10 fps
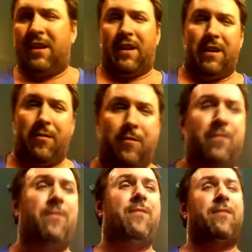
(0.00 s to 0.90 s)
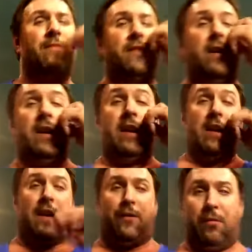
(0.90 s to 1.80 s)
um,
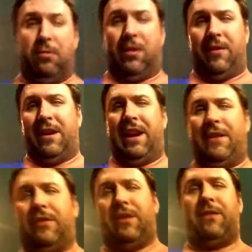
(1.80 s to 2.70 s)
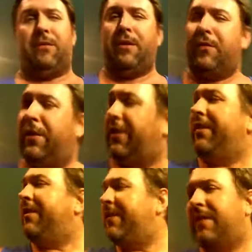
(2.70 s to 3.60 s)
if you believe in an afterlife or whatever else